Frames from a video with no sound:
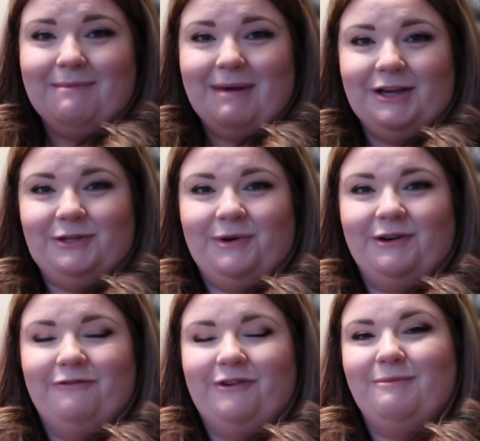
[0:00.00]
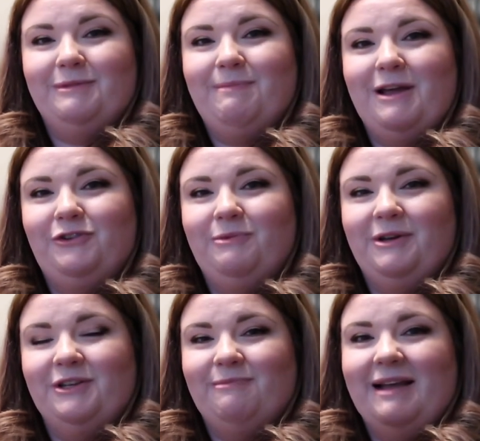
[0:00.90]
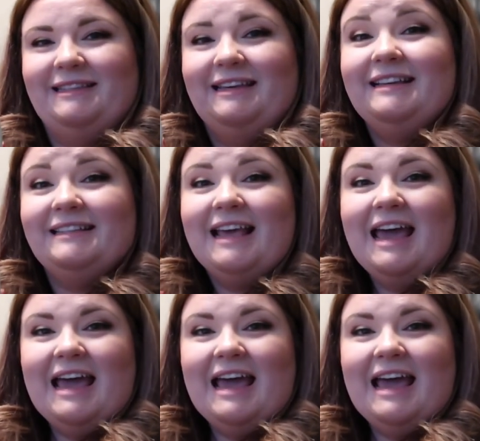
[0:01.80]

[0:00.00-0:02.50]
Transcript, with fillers: Mouse one from Spectrum Cosmetics.